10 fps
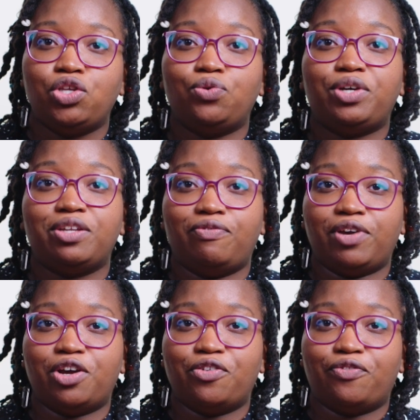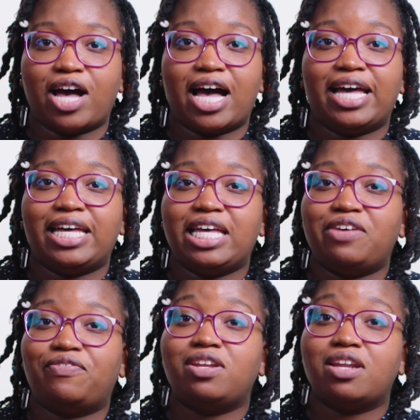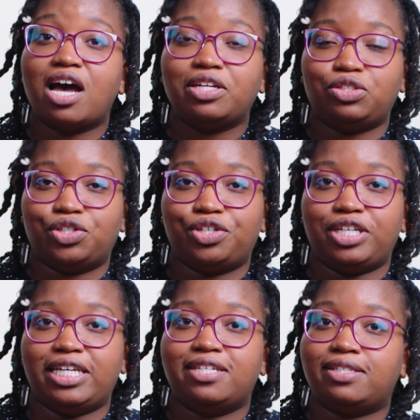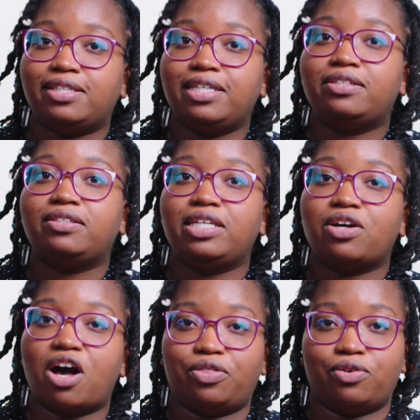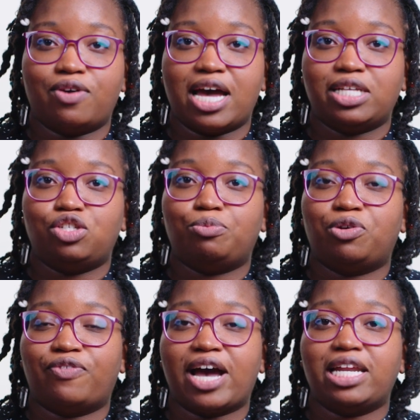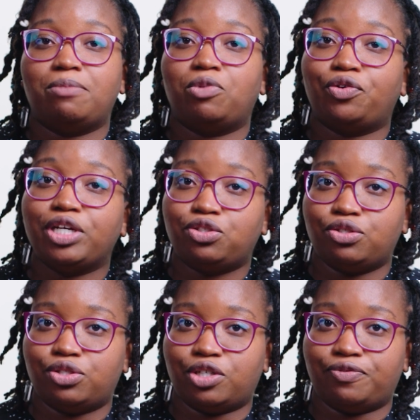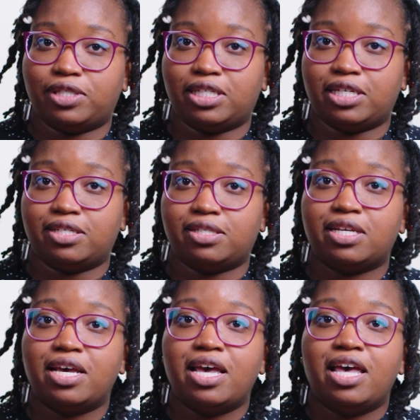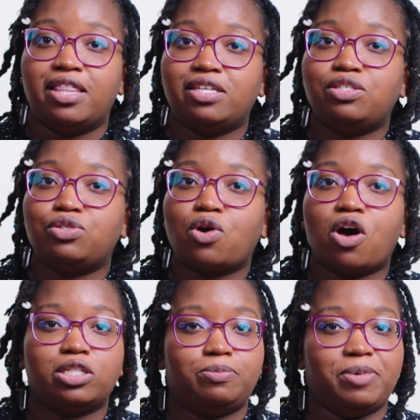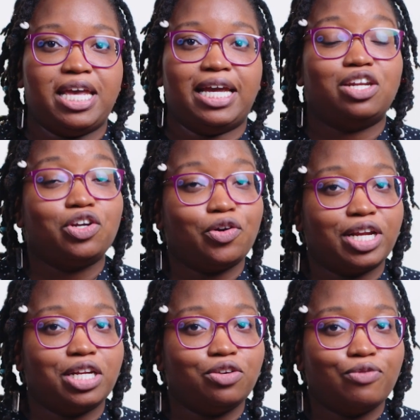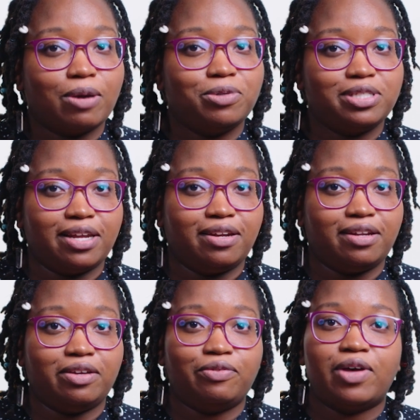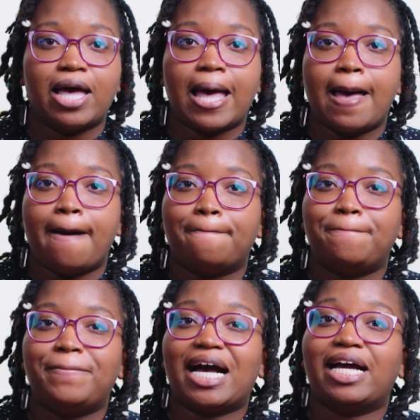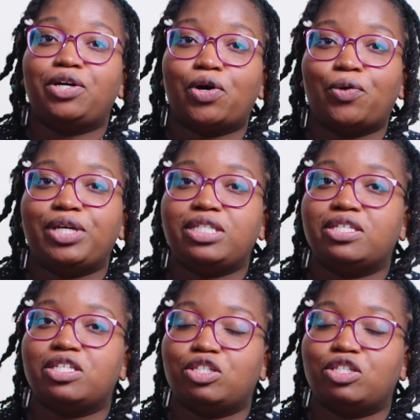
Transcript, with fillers: you can verify if a non attorney is legally authorized to provide immigration services. This is called being an accredited representative by going to the